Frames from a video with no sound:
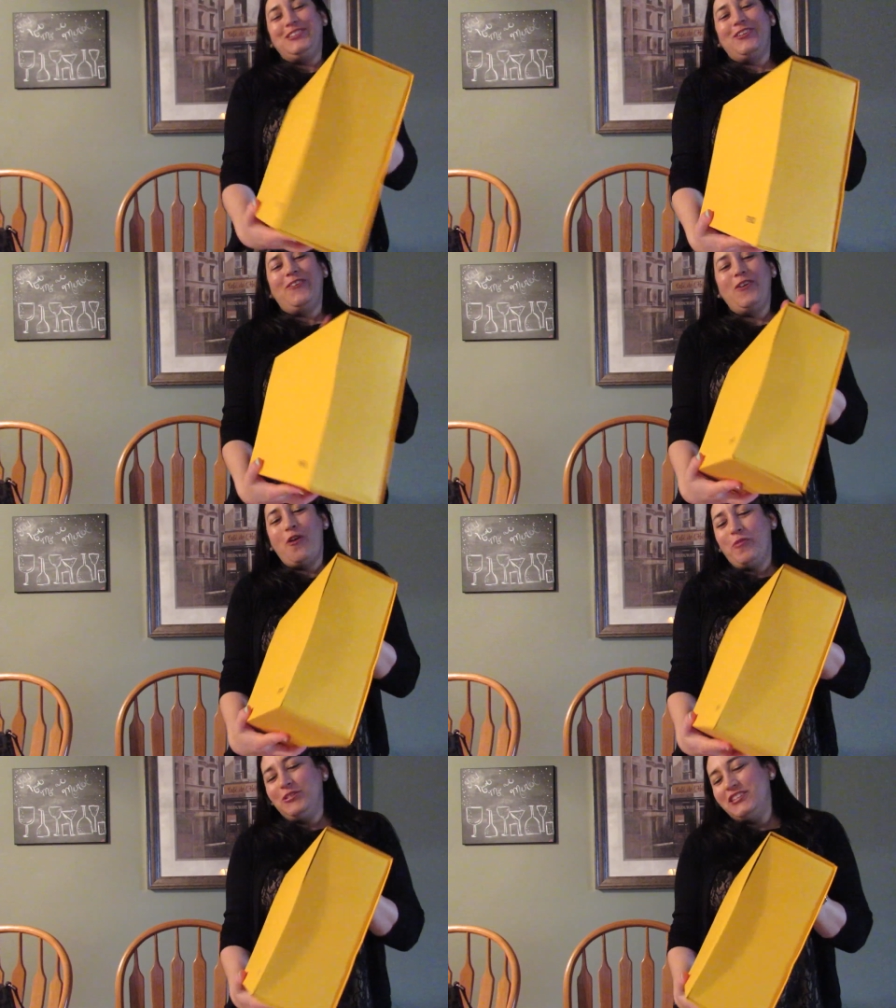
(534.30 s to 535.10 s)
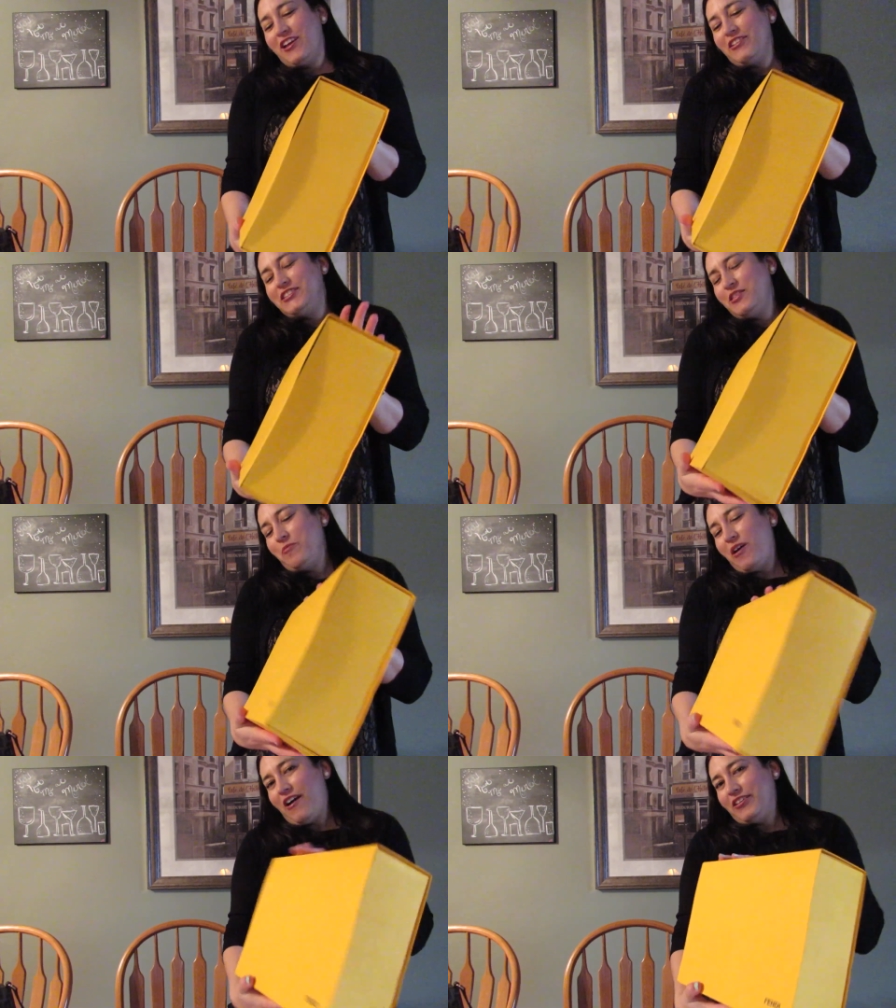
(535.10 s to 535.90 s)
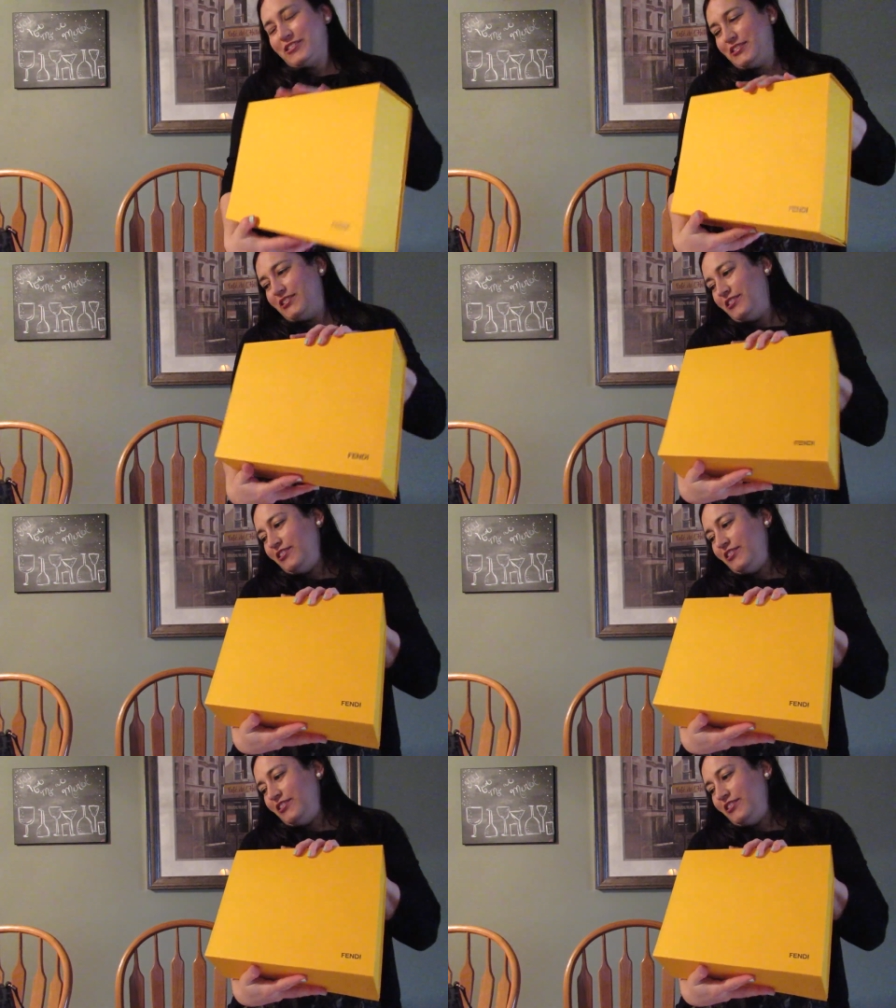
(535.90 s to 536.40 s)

so I'm holding on to the box.